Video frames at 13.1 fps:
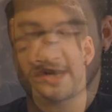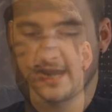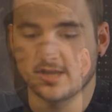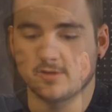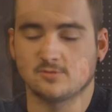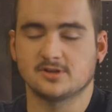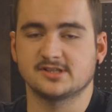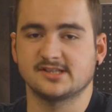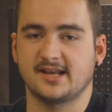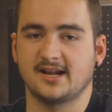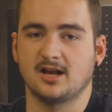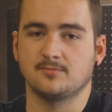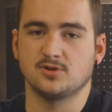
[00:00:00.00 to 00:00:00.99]
Now you want to
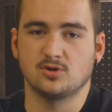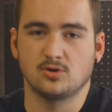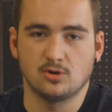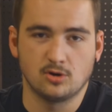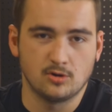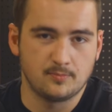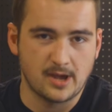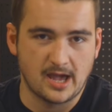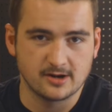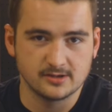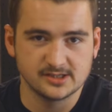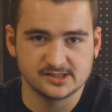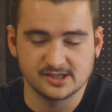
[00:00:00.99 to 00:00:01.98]
set up your
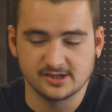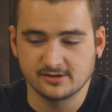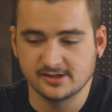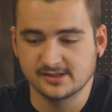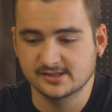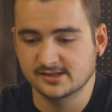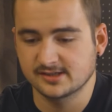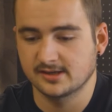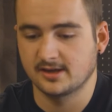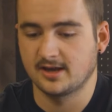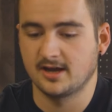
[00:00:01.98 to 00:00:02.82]
battery series.